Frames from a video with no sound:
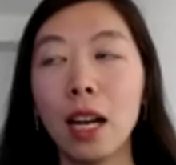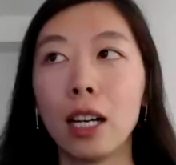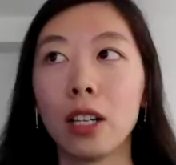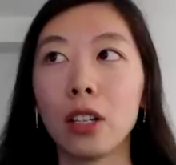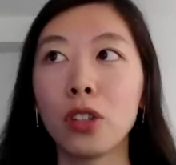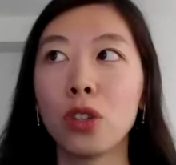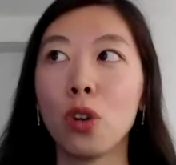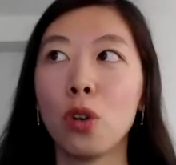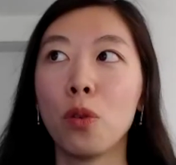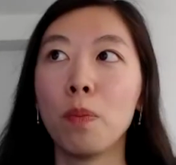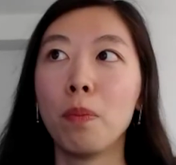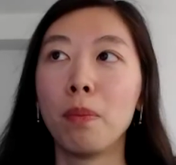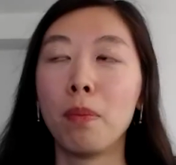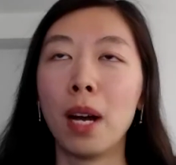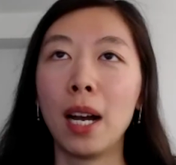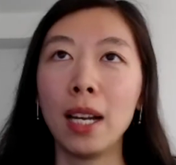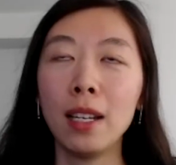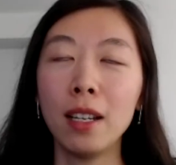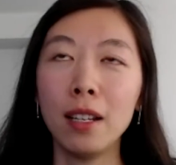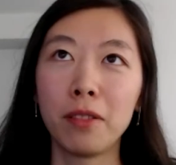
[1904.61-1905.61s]
so
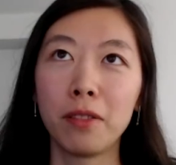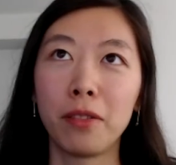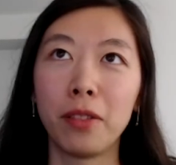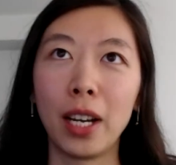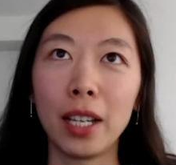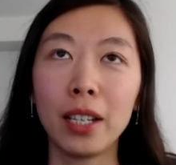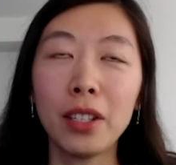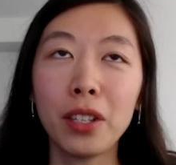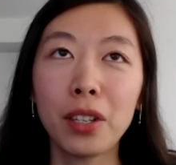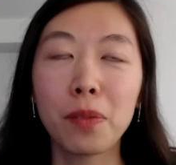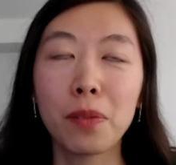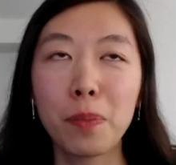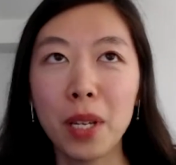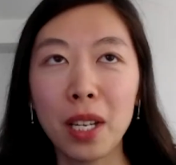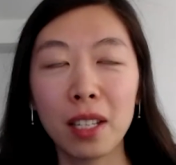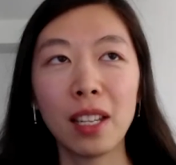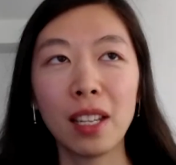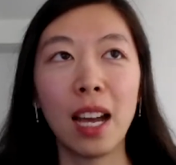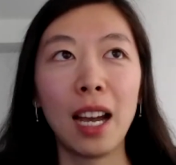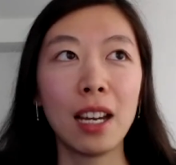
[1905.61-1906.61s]
my advice,
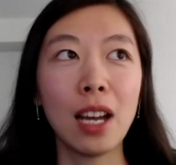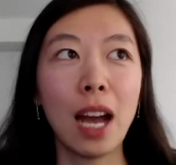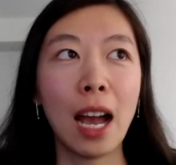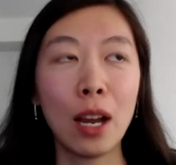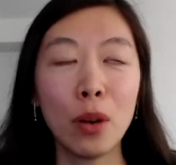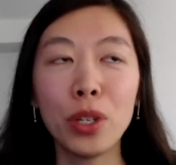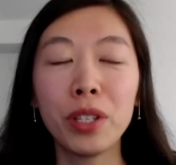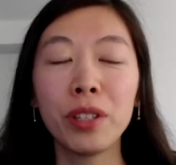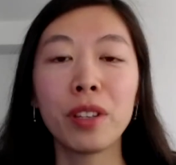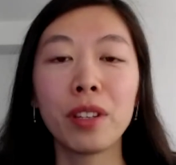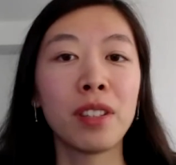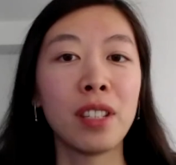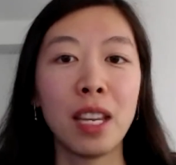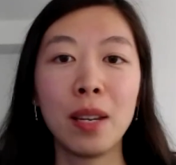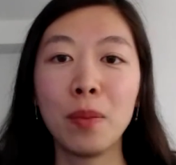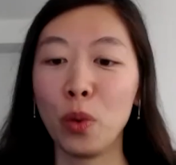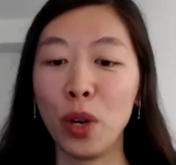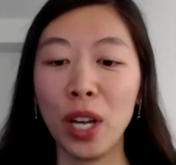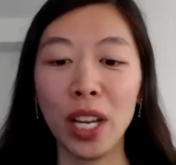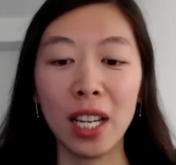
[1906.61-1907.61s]
because I was the same
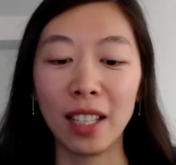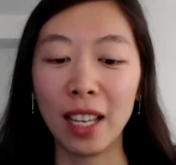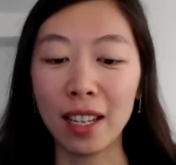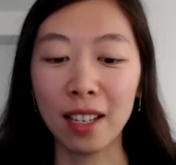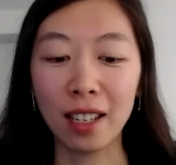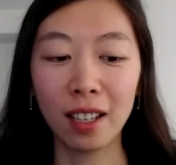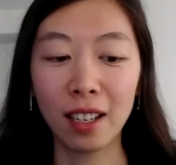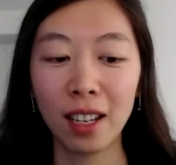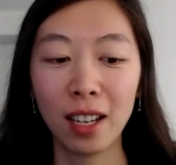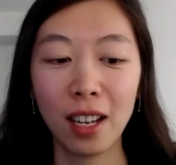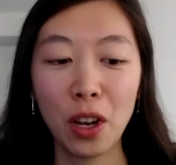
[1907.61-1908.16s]
way, like